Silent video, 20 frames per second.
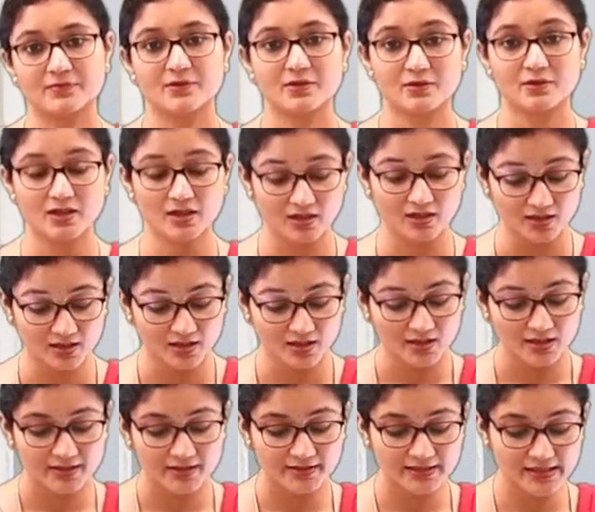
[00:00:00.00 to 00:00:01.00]
Okay,
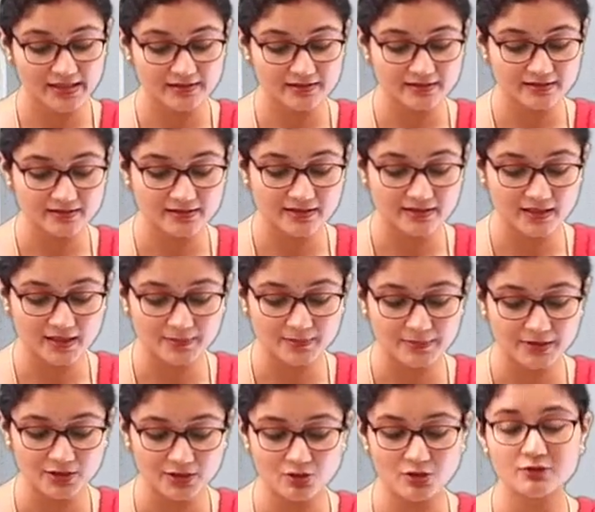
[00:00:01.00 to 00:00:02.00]
next is
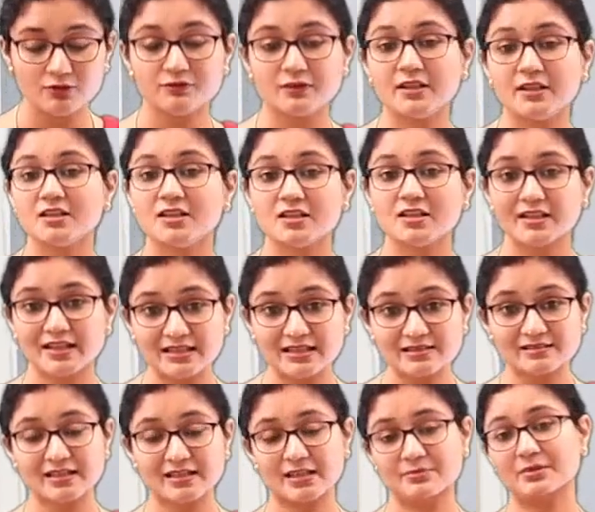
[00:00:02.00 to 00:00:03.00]
clubbing of
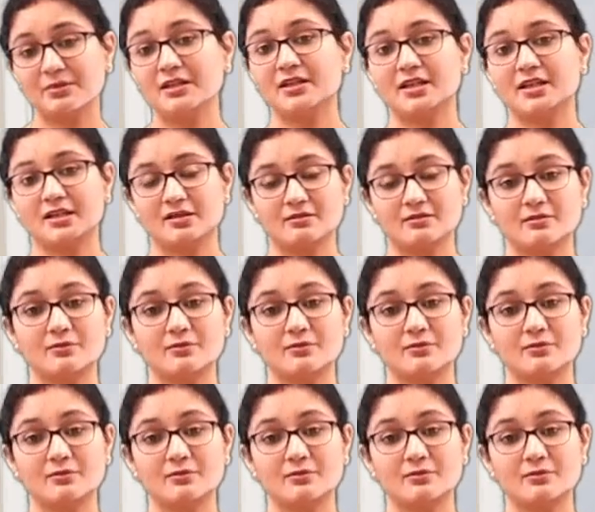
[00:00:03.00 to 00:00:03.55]
fingernails can be there.